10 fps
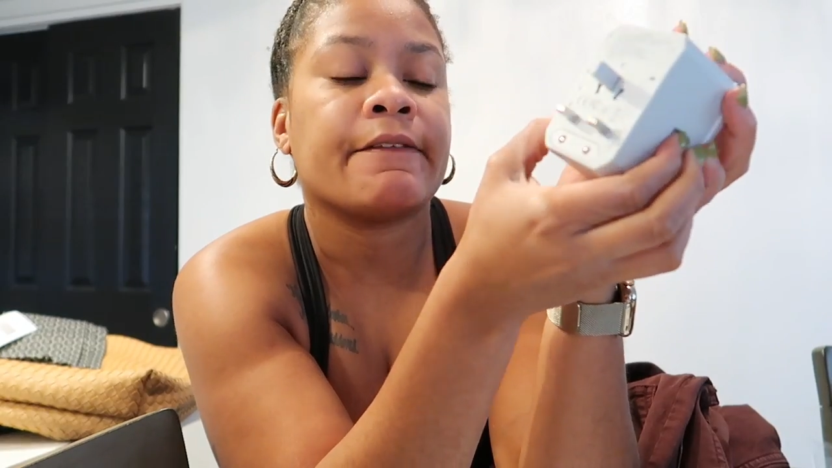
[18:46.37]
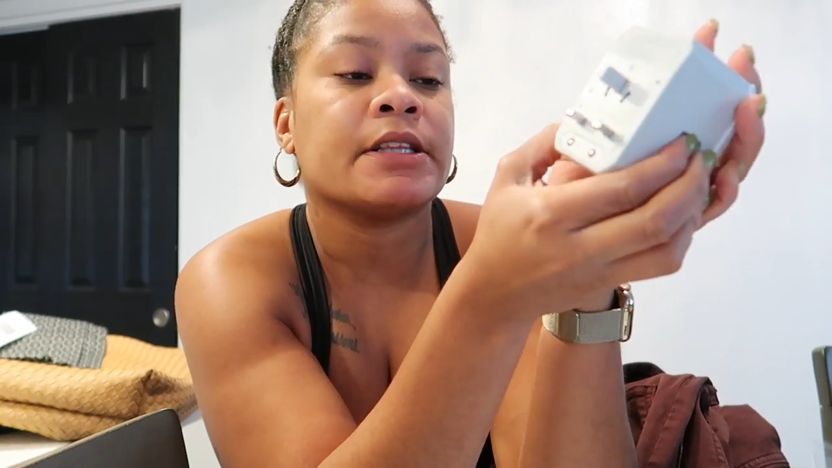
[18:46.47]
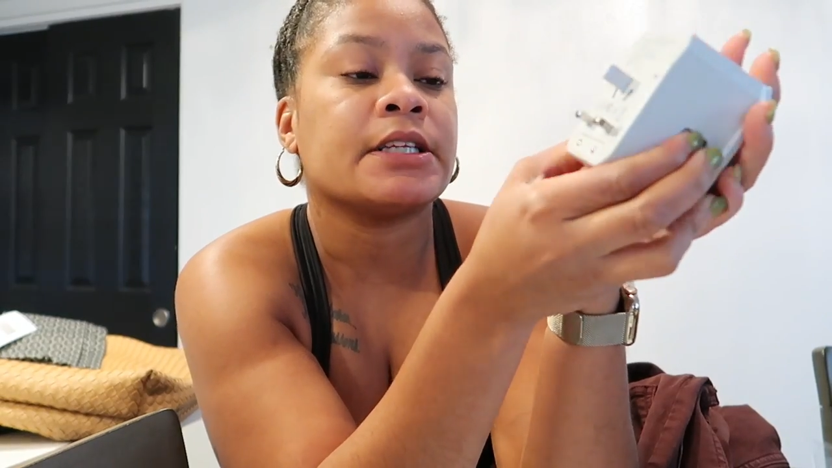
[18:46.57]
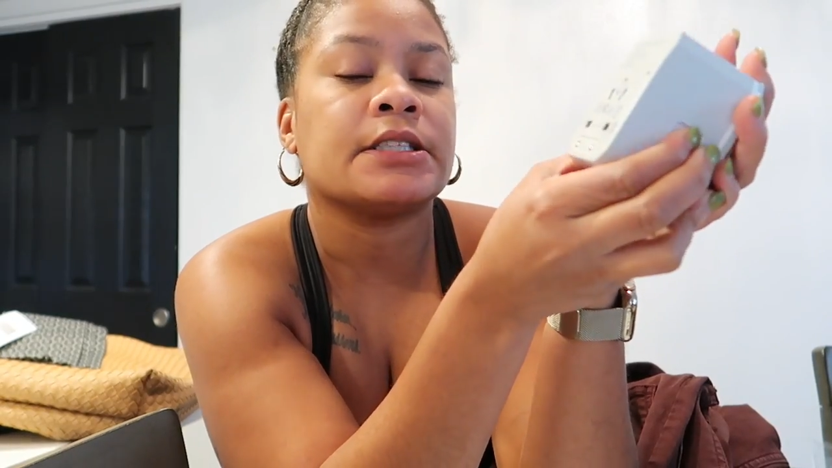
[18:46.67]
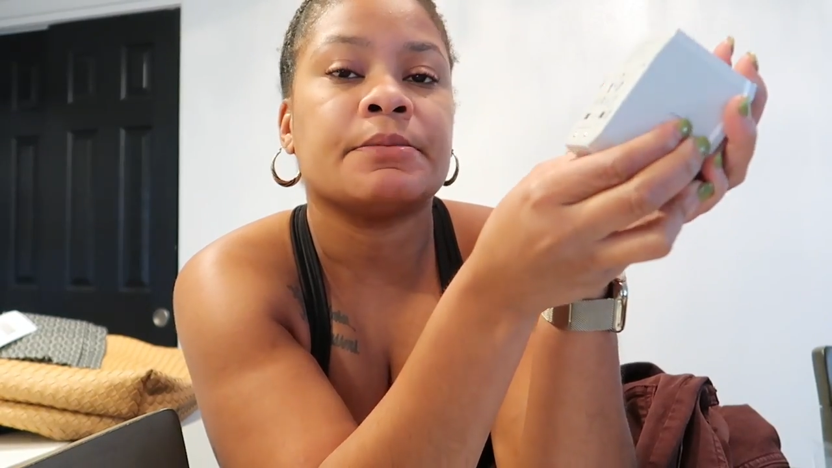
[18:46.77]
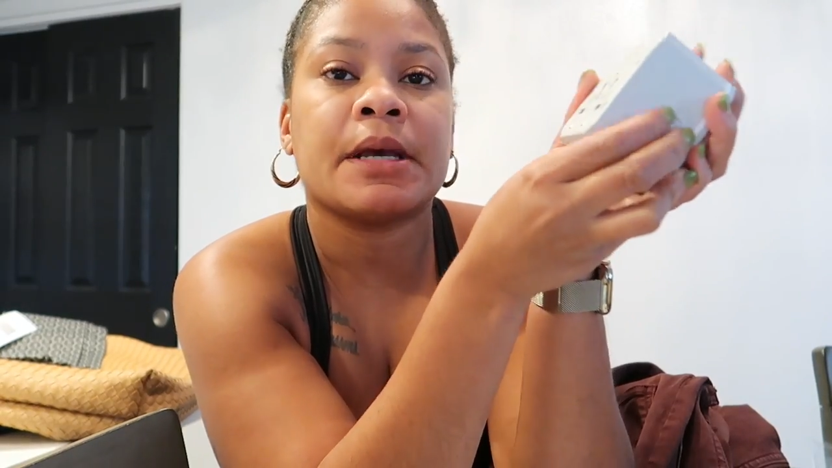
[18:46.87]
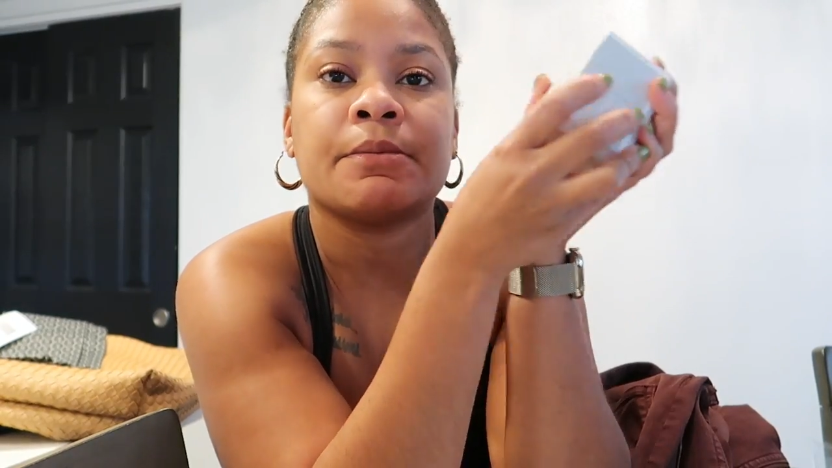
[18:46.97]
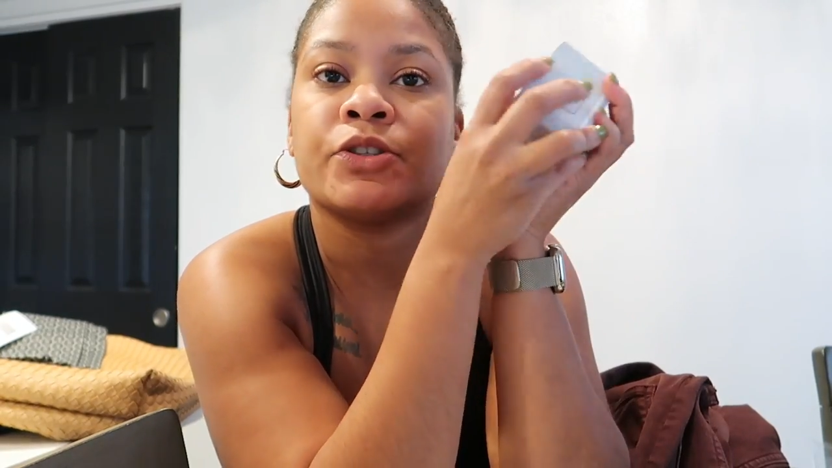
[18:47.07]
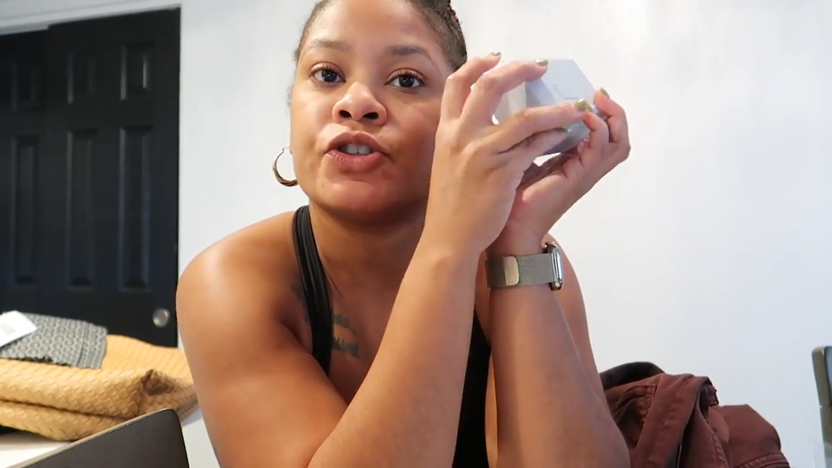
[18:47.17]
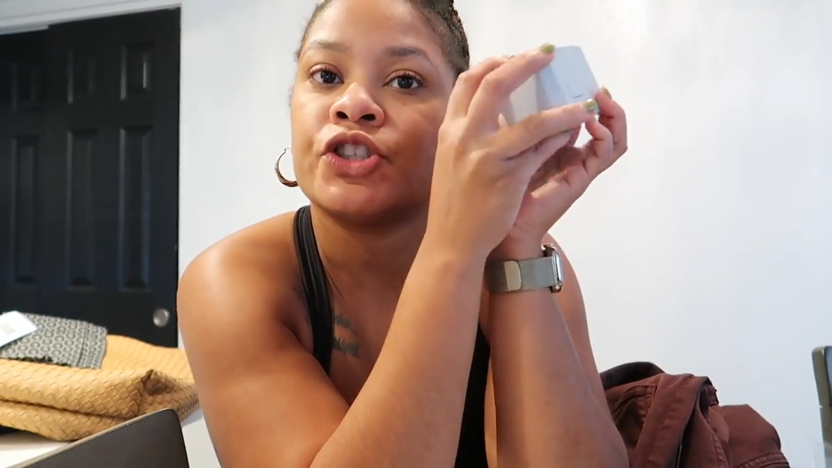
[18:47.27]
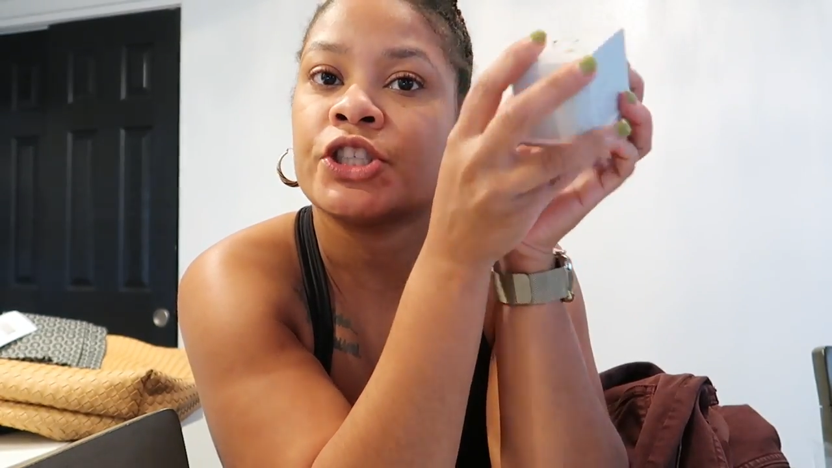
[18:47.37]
everything to be able to